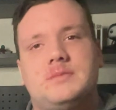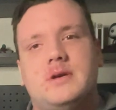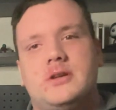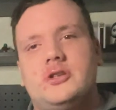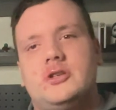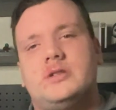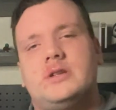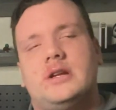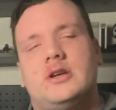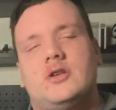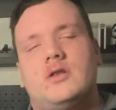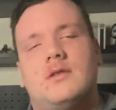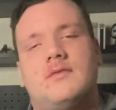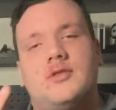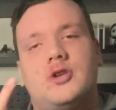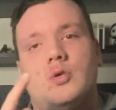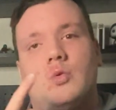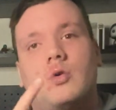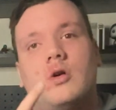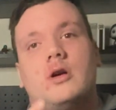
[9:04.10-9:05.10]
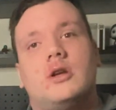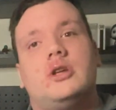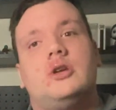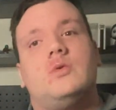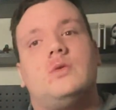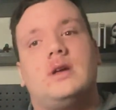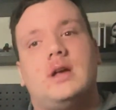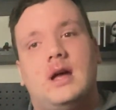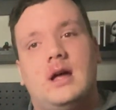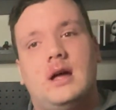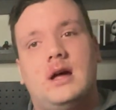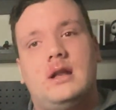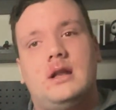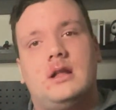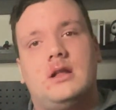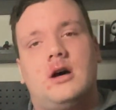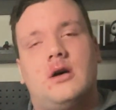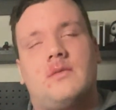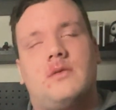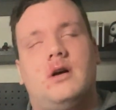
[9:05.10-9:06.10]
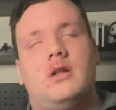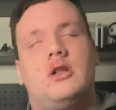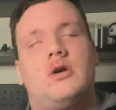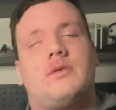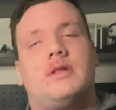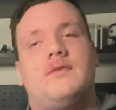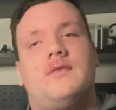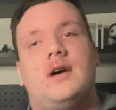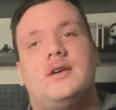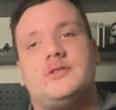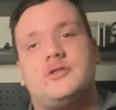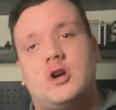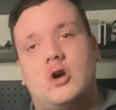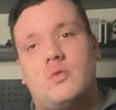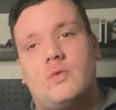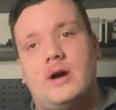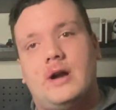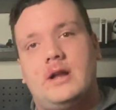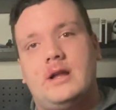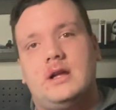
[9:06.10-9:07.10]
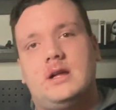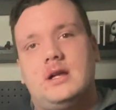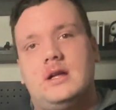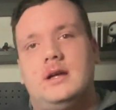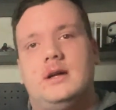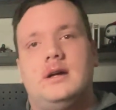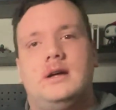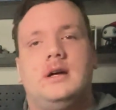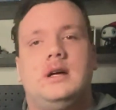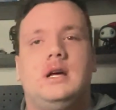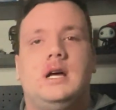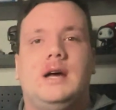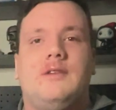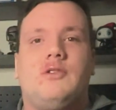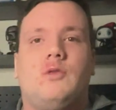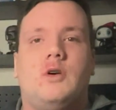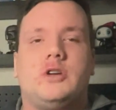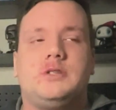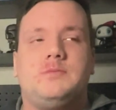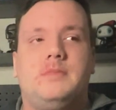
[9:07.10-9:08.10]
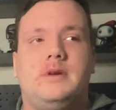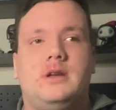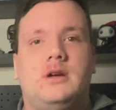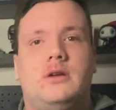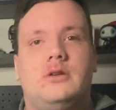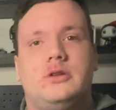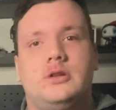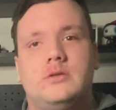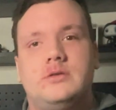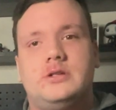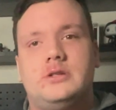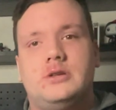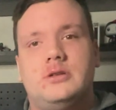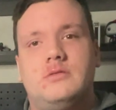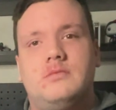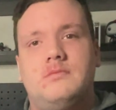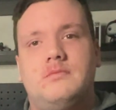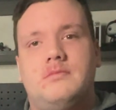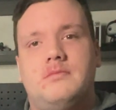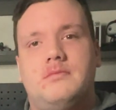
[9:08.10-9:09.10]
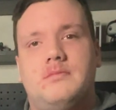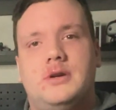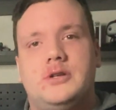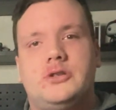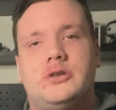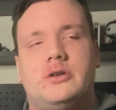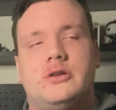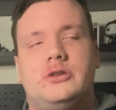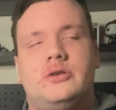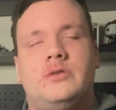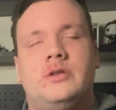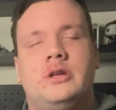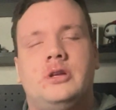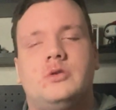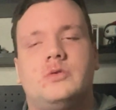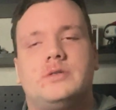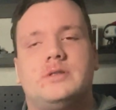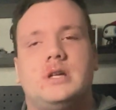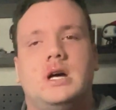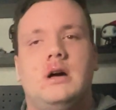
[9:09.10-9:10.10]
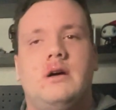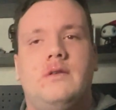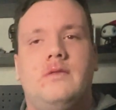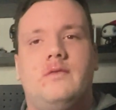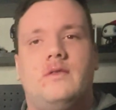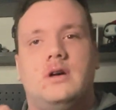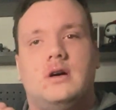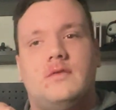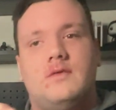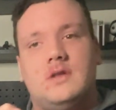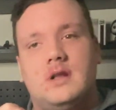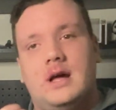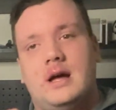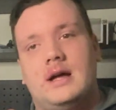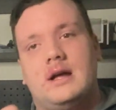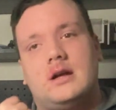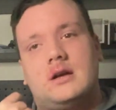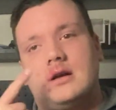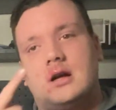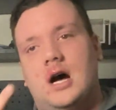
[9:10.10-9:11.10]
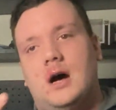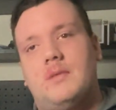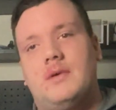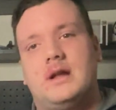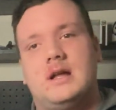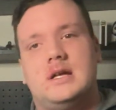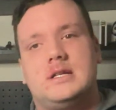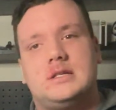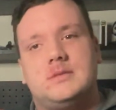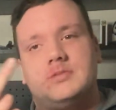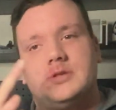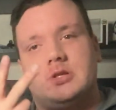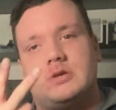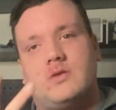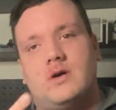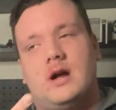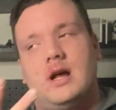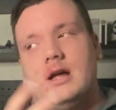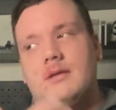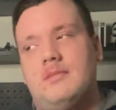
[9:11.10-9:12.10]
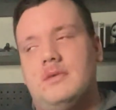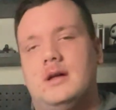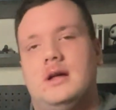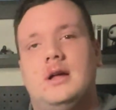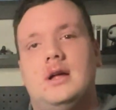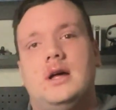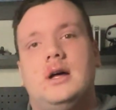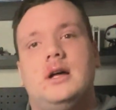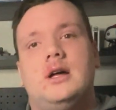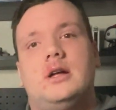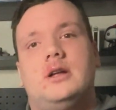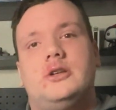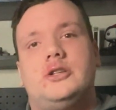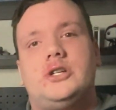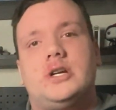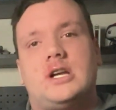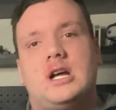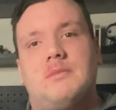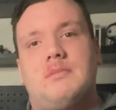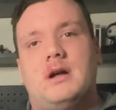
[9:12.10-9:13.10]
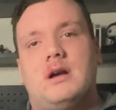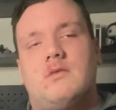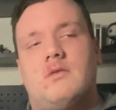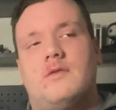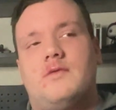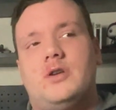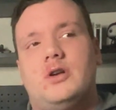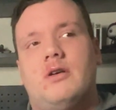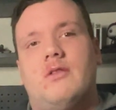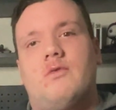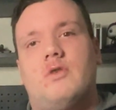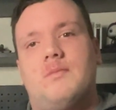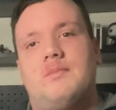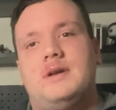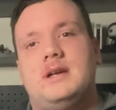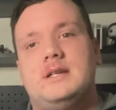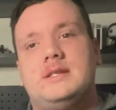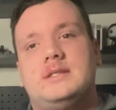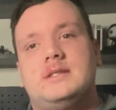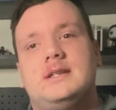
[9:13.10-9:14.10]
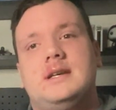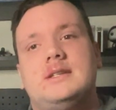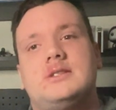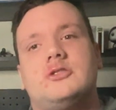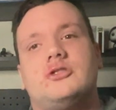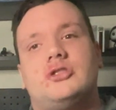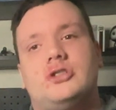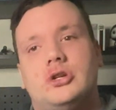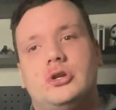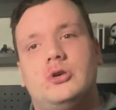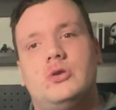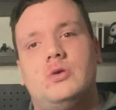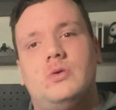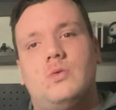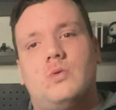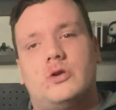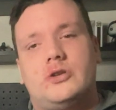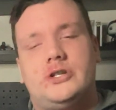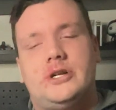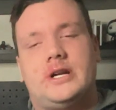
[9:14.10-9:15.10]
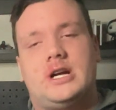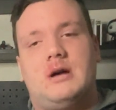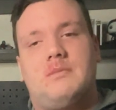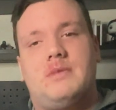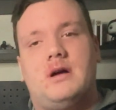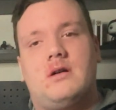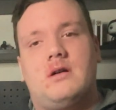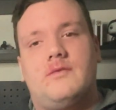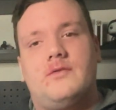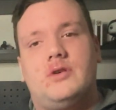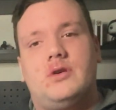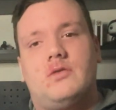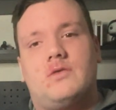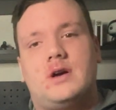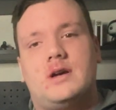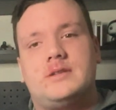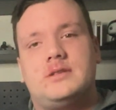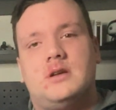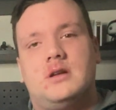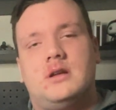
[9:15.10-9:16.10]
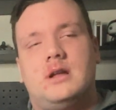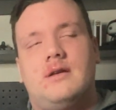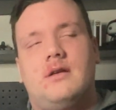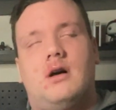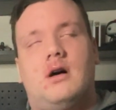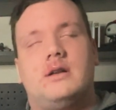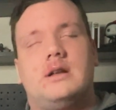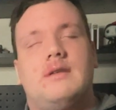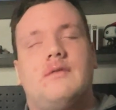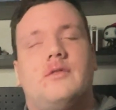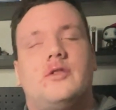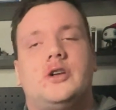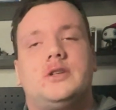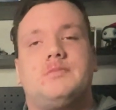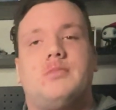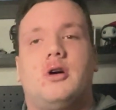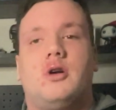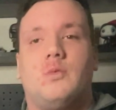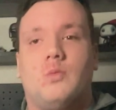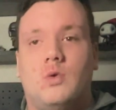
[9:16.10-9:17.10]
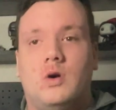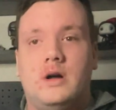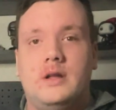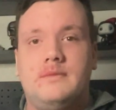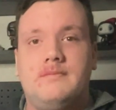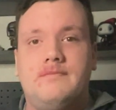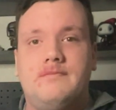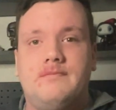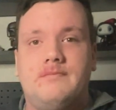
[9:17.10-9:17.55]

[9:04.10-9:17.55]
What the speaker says: message and a good review where you can, along with a 5-star rating. If you're watching me on YouTube, be sure to do the usual stuff of like, comment, and subscribe. Check out my review of One Piece Season 2, or check out my review of Crisis on Infinite Part 1.